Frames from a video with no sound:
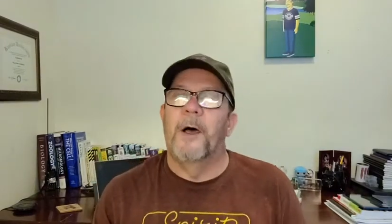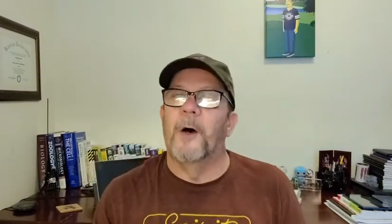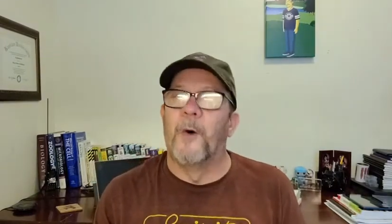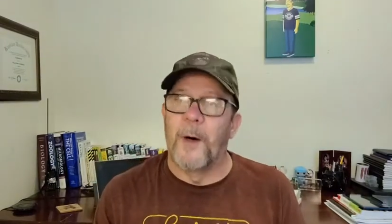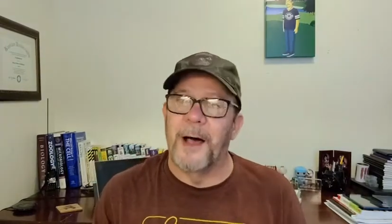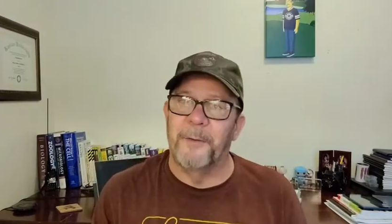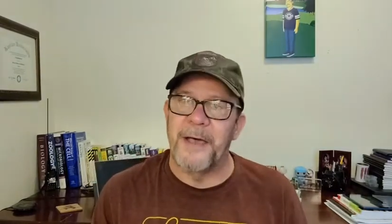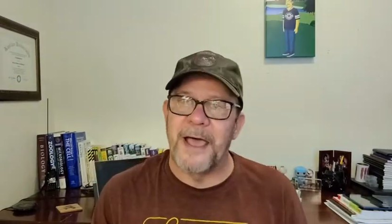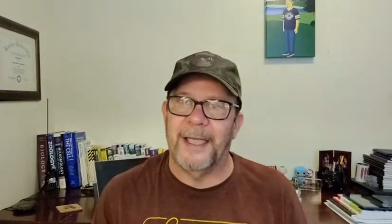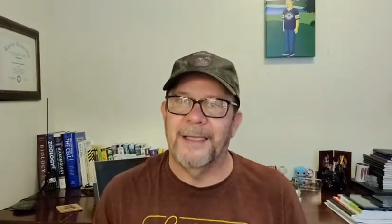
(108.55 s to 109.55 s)
A while
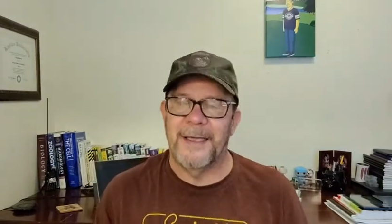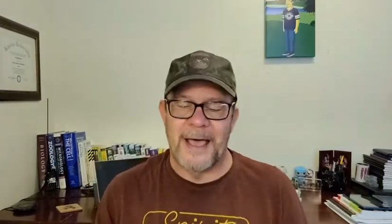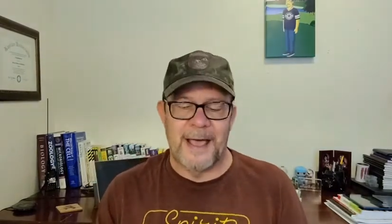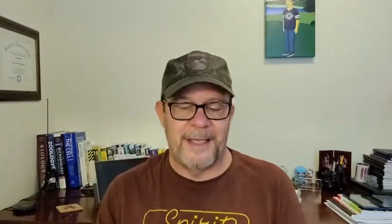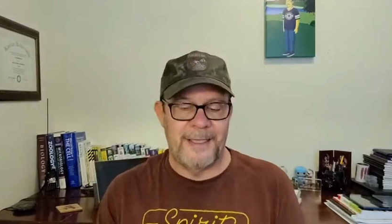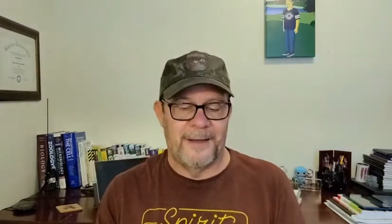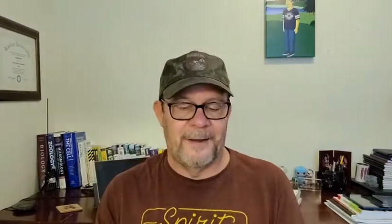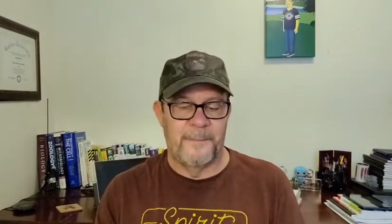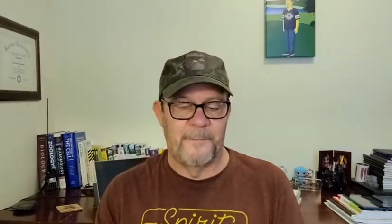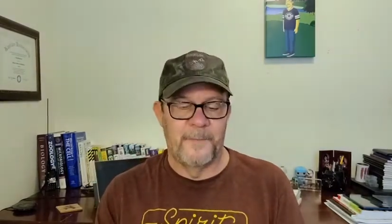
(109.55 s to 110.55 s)
back,
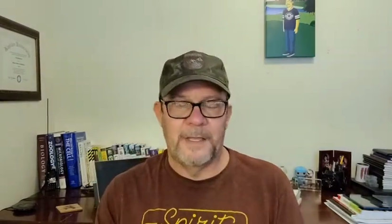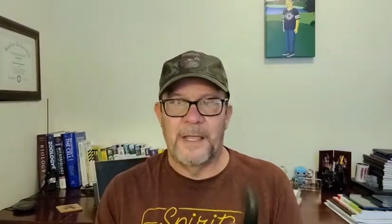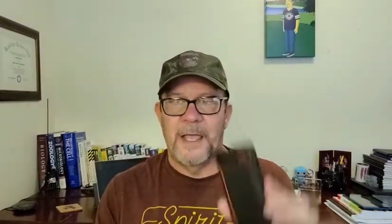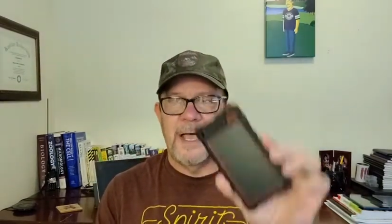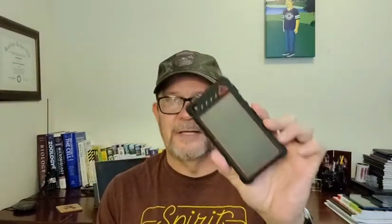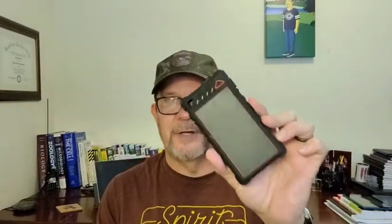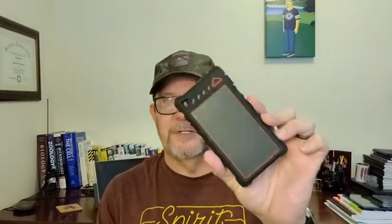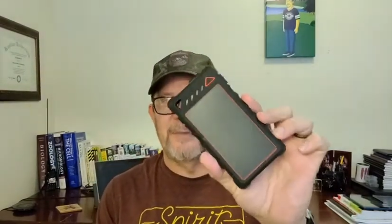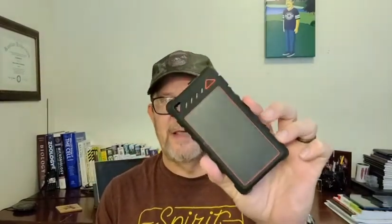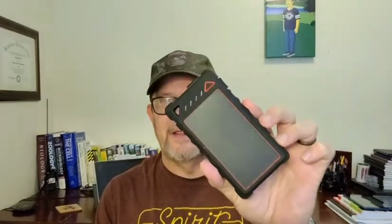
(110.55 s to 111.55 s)
I
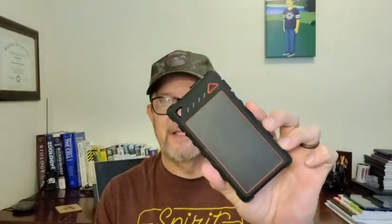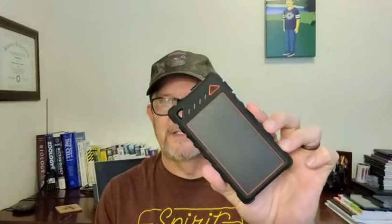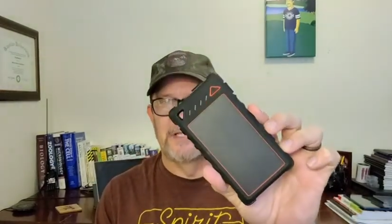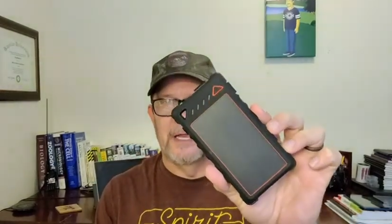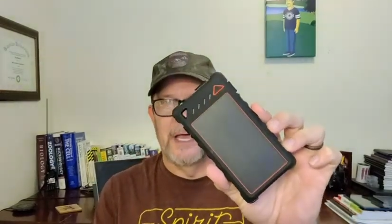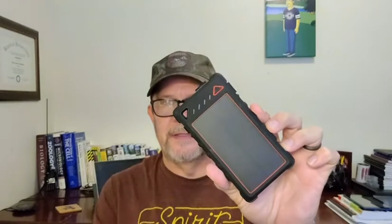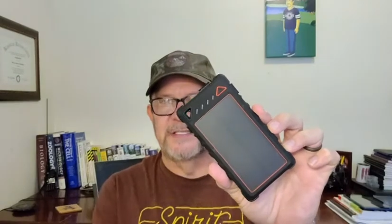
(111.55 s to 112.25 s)
talked about this a lot.